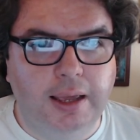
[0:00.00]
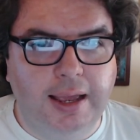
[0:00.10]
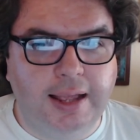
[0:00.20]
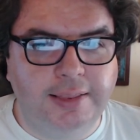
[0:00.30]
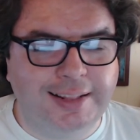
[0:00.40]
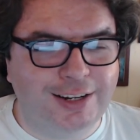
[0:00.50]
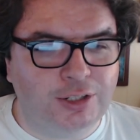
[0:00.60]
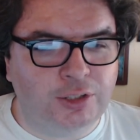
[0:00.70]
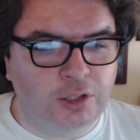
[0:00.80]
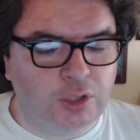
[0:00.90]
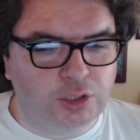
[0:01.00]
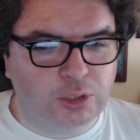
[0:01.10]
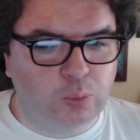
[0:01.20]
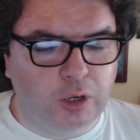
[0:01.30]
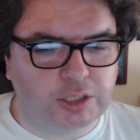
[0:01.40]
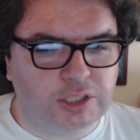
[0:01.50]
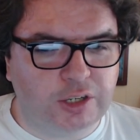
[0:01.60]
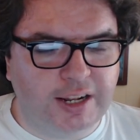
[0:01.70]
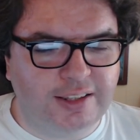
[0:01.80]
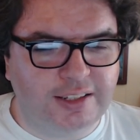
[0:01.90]
and that they're and those are works that
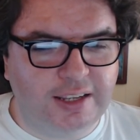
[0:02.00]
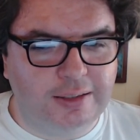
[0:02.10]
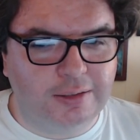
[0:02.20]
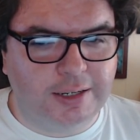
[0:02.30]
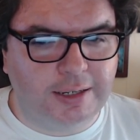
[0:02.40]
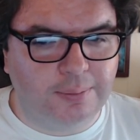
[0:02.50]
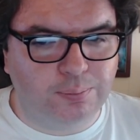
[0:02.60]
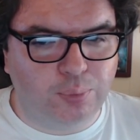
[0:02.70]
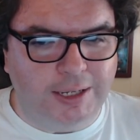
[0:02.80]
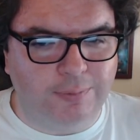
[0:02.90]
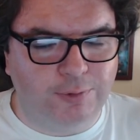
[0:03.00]
are getting the getting brought up